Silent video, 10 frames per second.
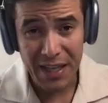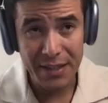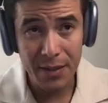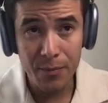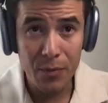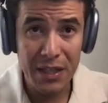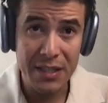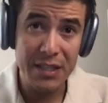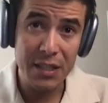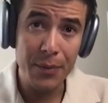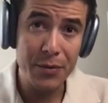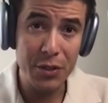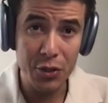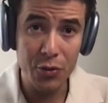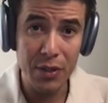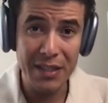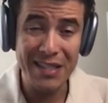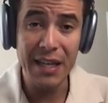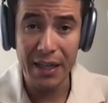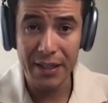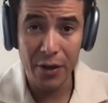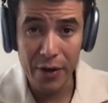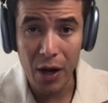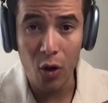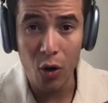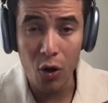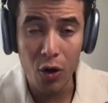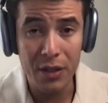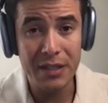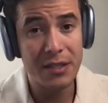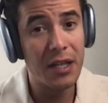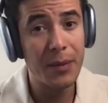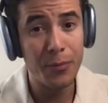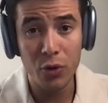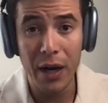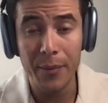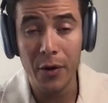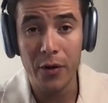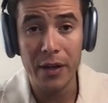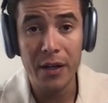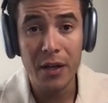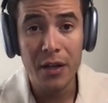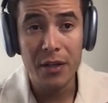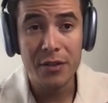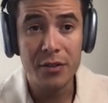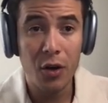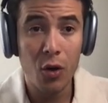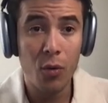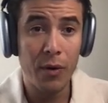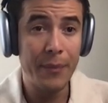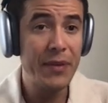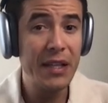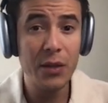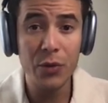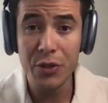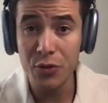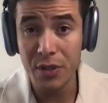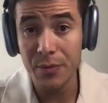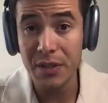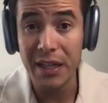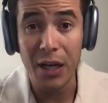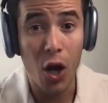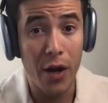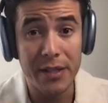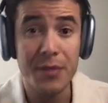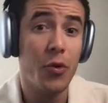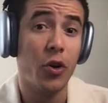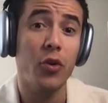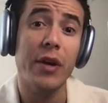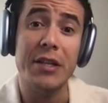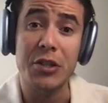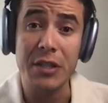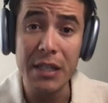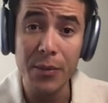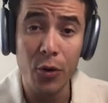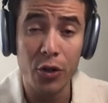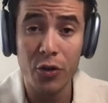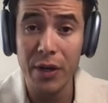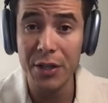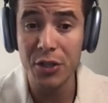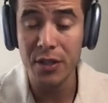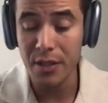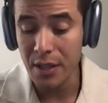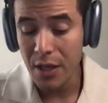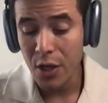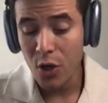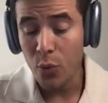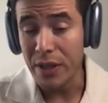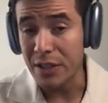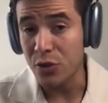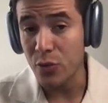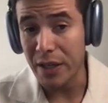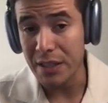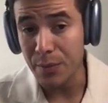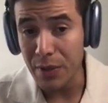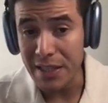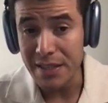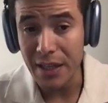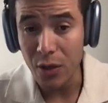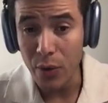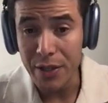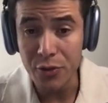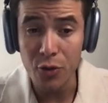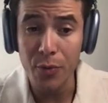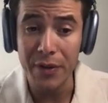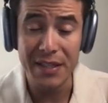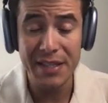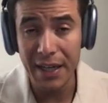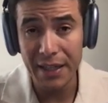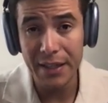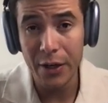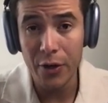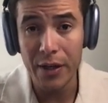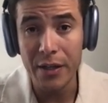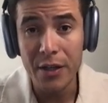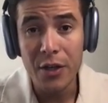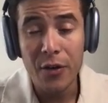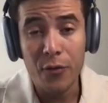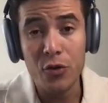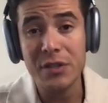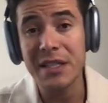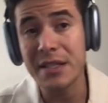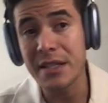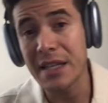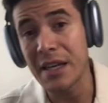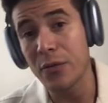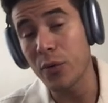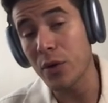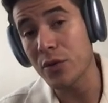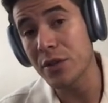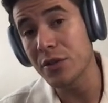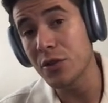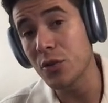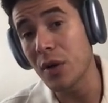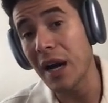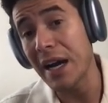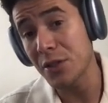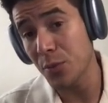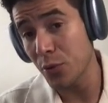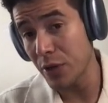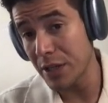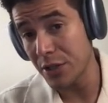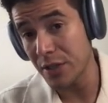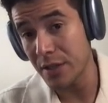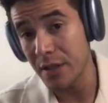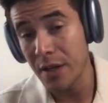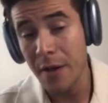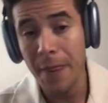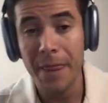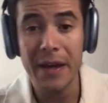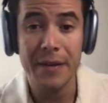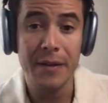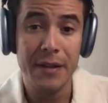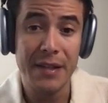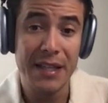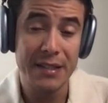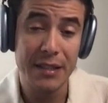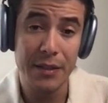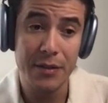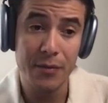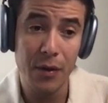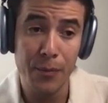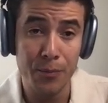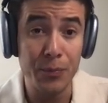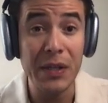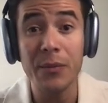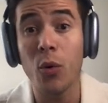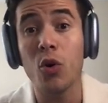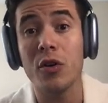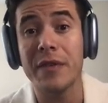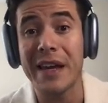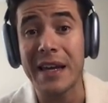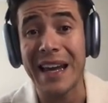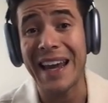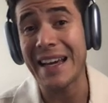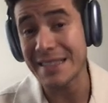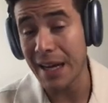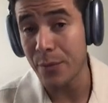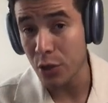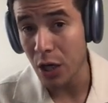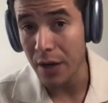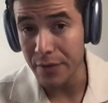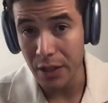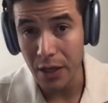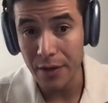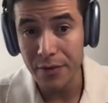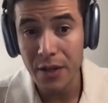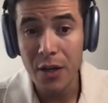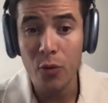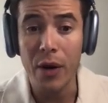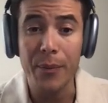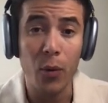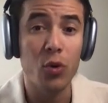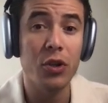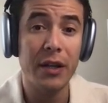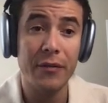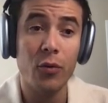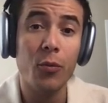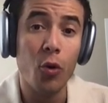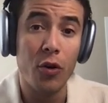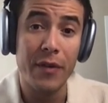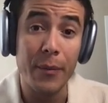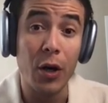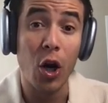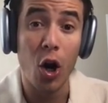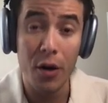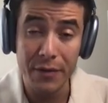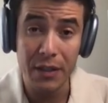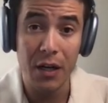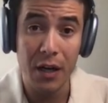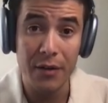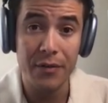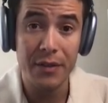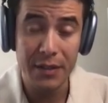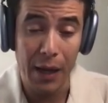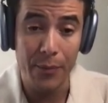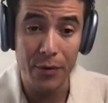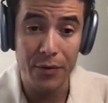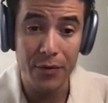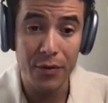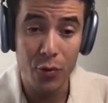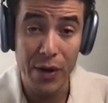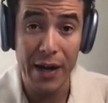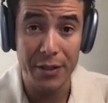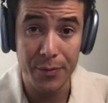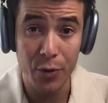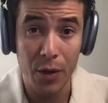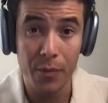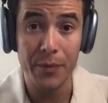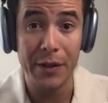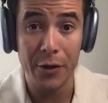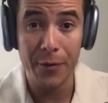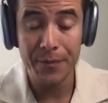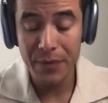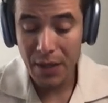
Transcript: It's a substituted secondary alcohol, and it's not a primary. So I'm thinking we do something like oxymercuration-demercuration. We can directly place that OH group on the secondary, versus if we were to do hydroboration, then that's going to be more of a anti-Markovnikov, right? But we're looking for more of a Markovnikov type of reaction problem here.